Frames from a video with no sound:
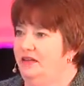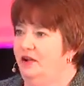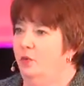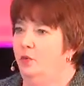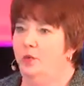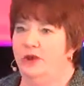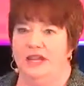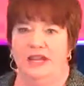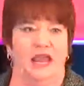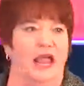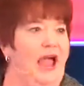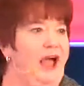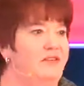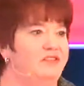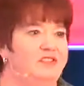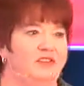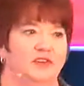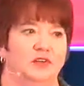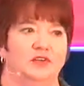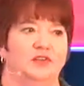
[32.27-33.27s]
We have
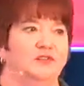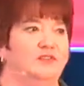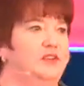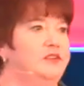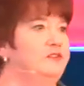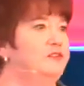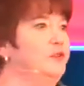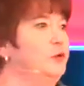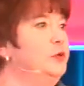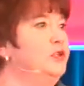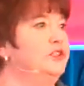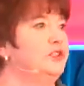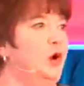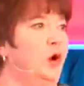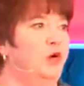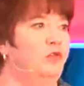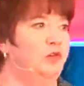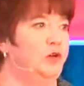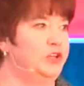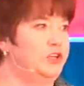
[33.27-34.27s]
spheres of influence
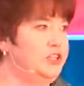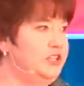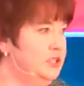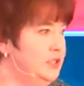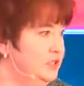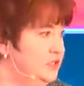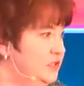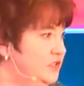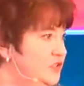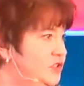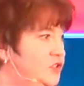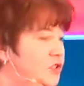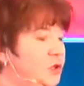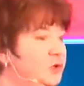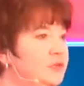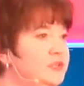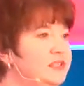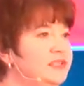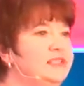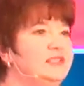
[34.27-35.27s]
over
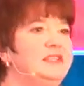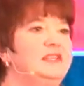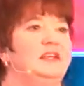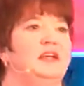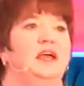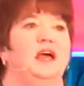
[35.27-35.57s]
students,